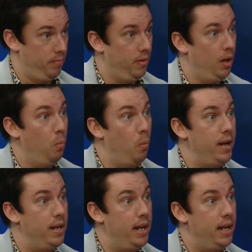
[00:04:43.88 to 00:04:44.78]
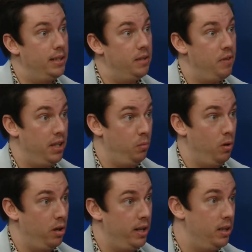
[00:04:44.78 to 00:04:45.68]
When is the first
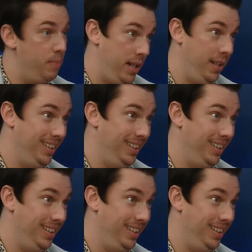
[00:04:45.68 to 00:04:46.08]
walk going to be?